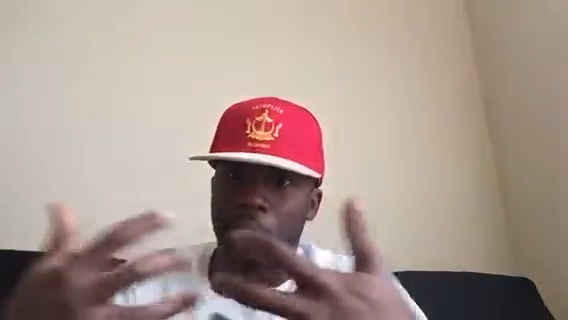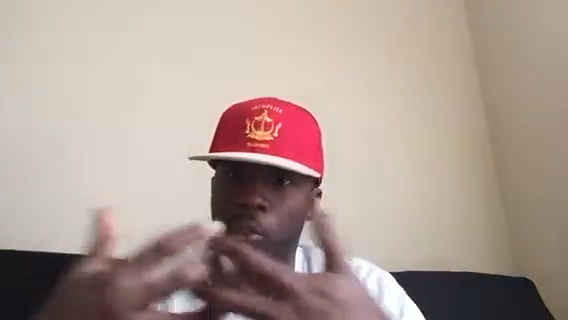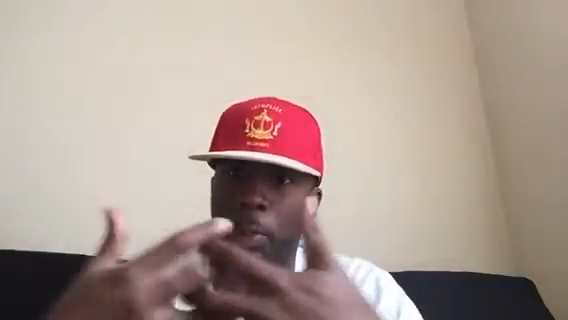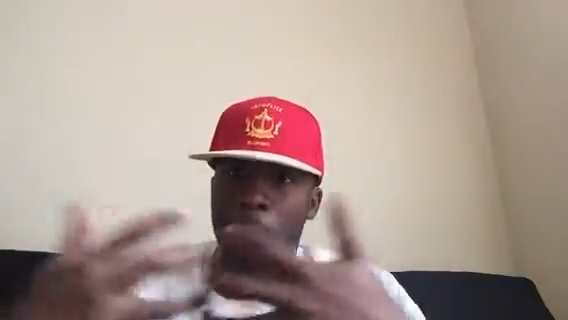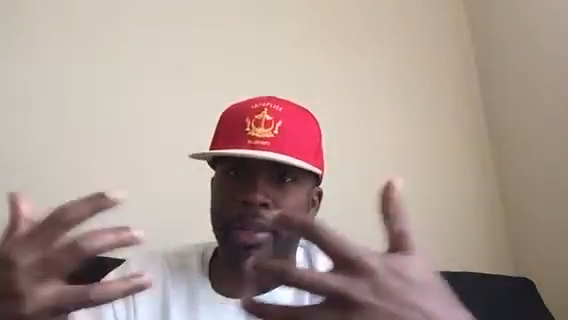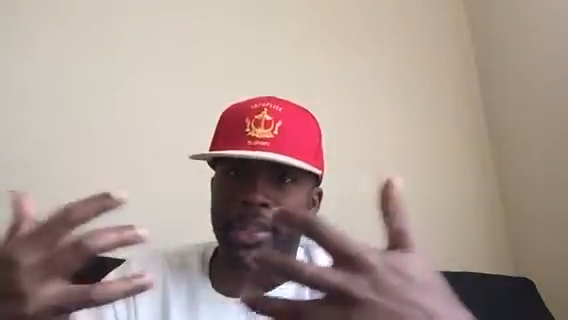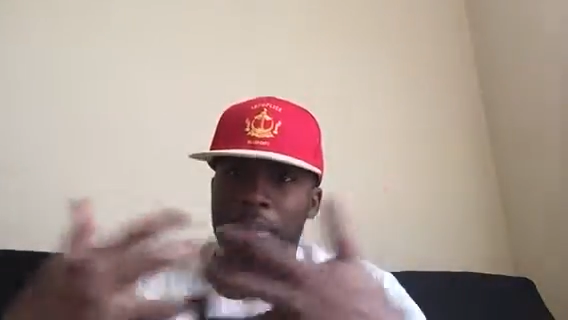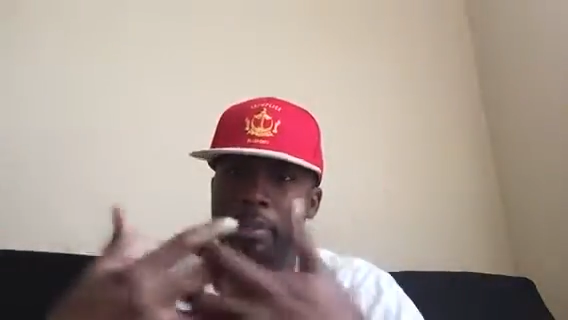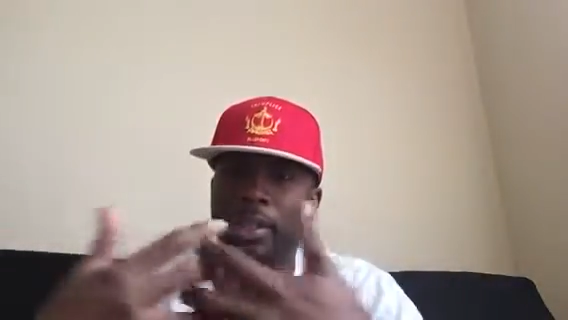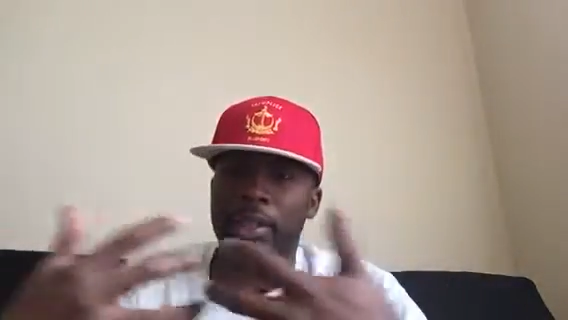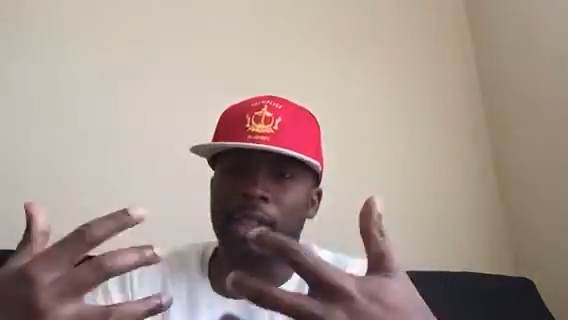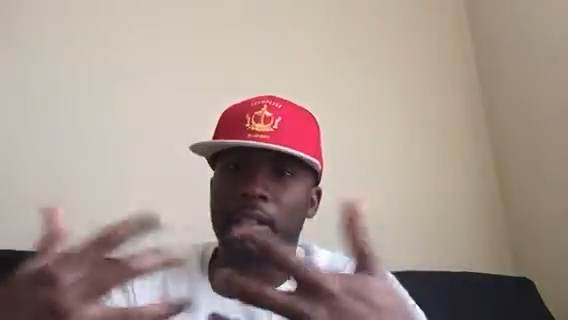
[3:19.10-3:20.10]
You put
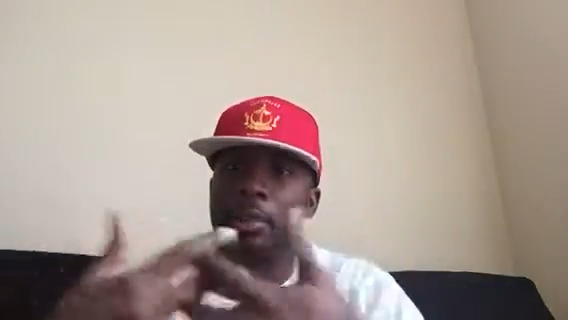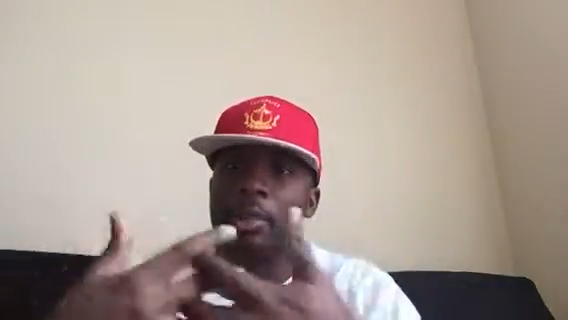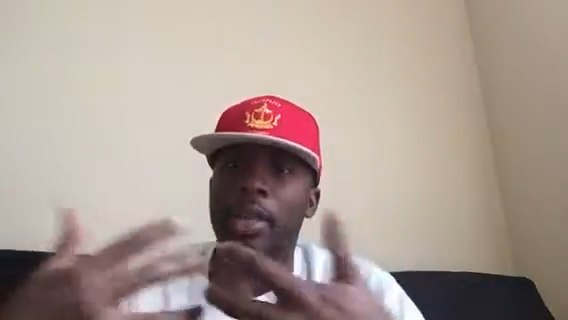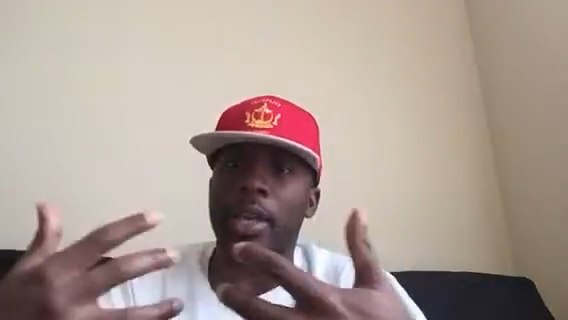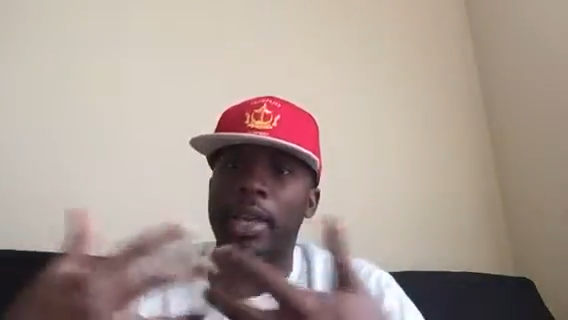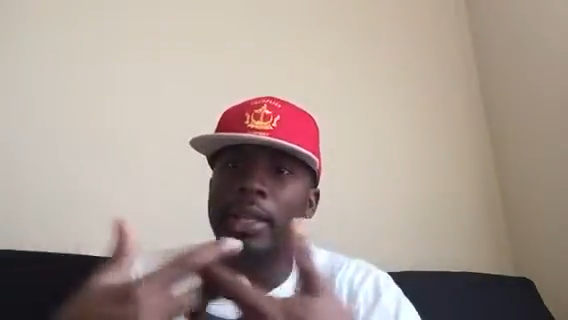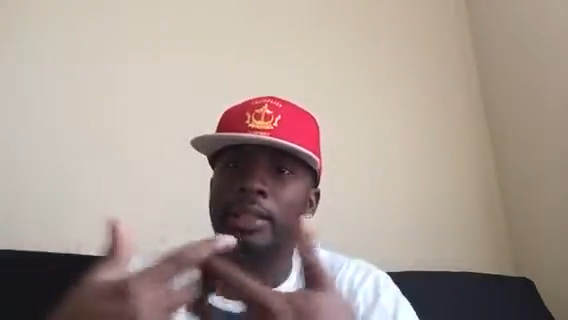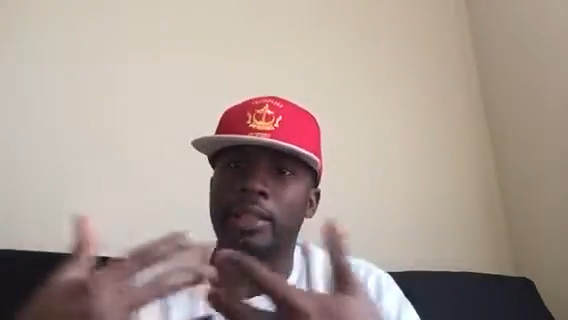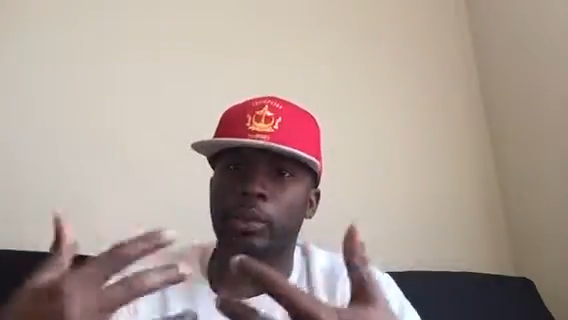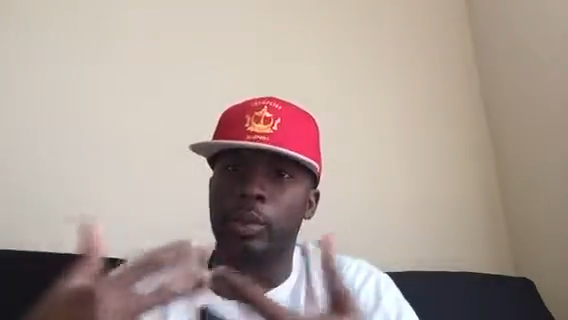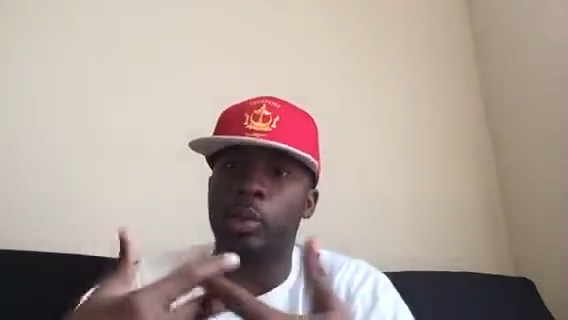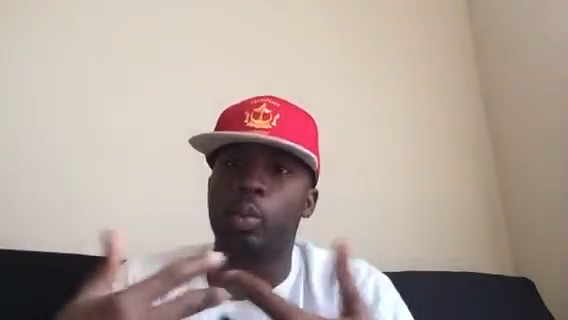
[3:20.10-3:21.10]
them in
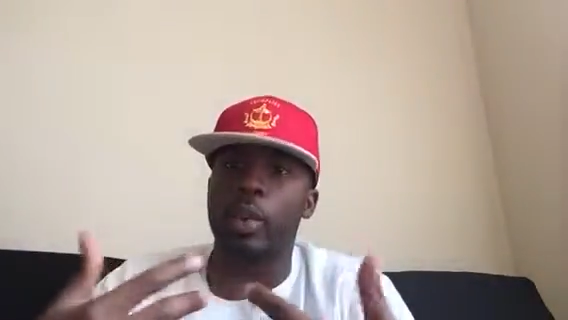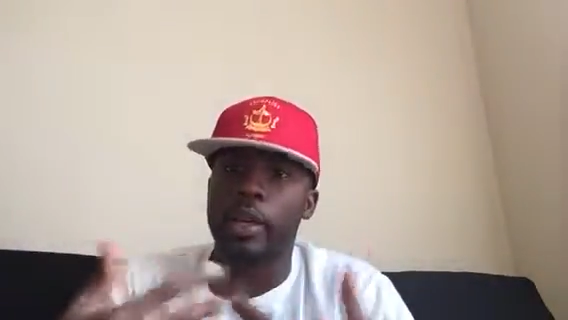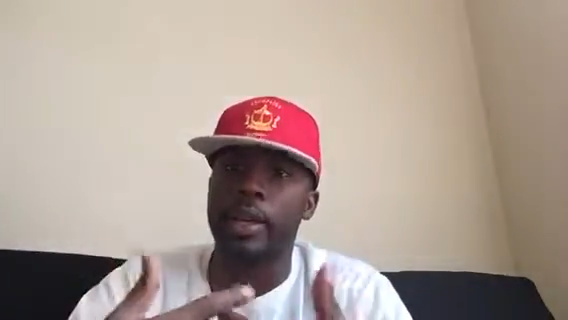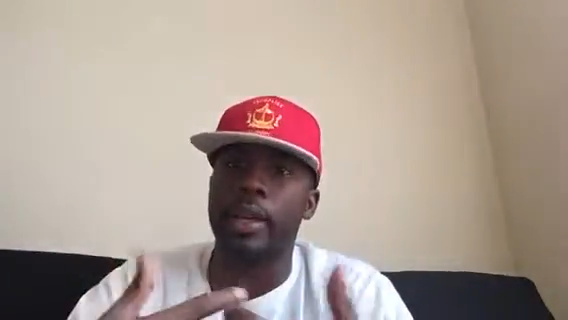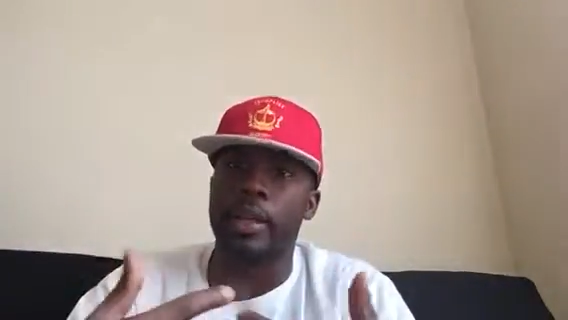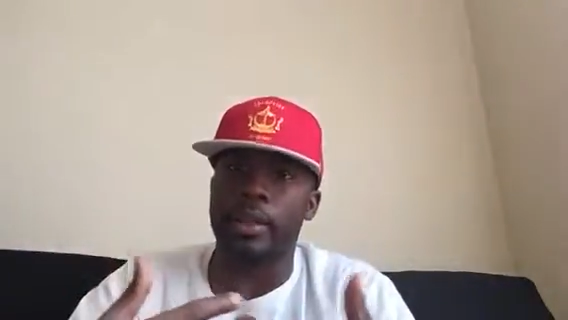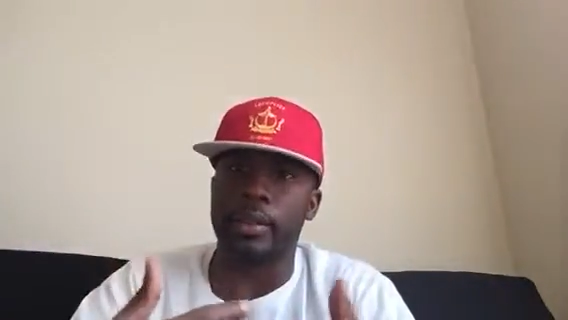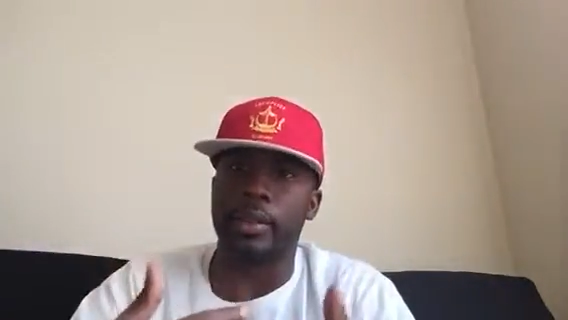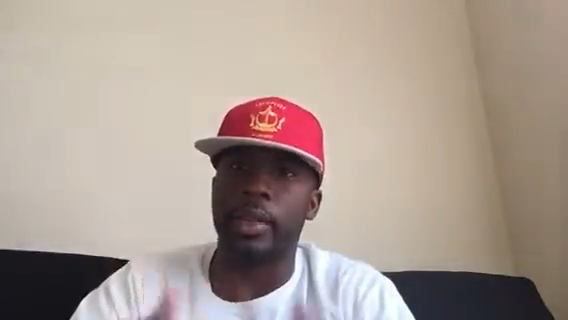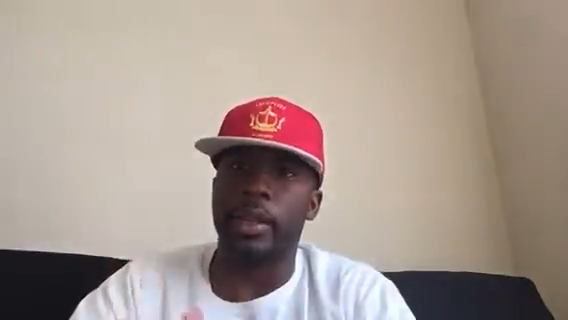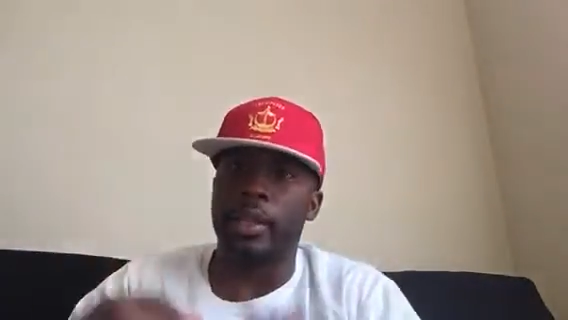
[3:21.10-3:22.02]
communication with one another.